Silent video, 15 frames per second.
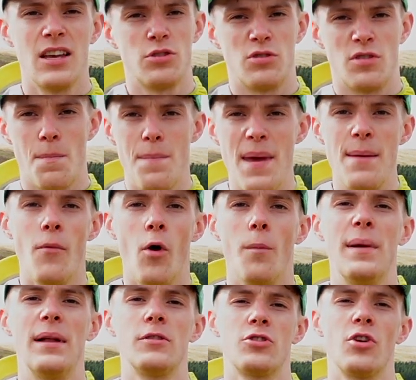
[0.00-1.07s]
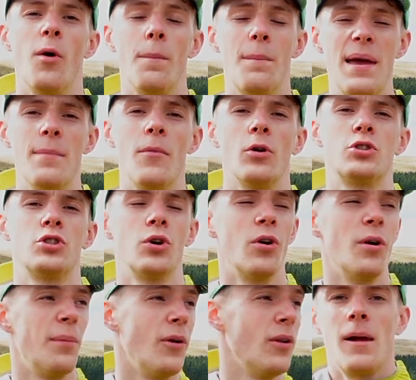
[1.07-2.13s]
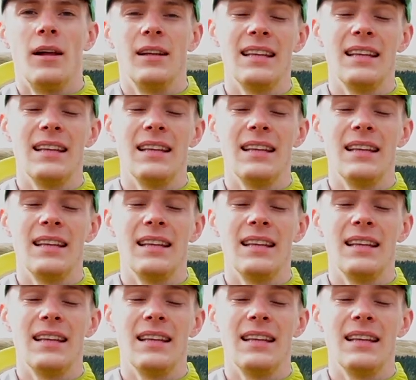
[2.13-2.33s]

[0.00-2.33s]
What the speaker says: so it's a bit more built up, a bit more durable.